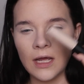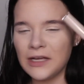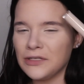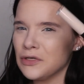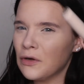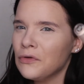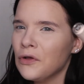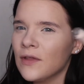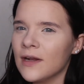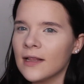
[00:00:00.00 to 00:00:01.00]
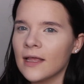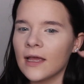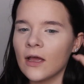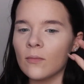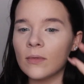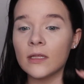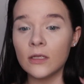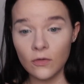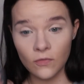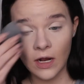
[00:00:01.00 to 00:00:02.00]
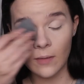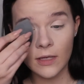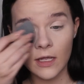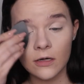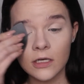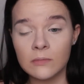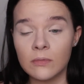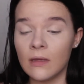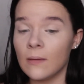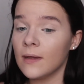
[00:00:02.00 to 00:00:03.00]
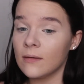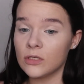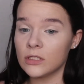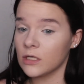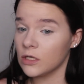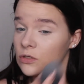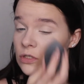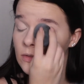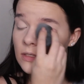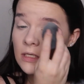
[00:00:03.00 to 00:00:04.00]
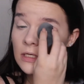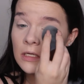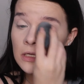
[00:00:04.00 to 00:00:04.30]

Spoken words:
I don't know that I like how big the doe foot applicator is, but maybe I'm just not used to it.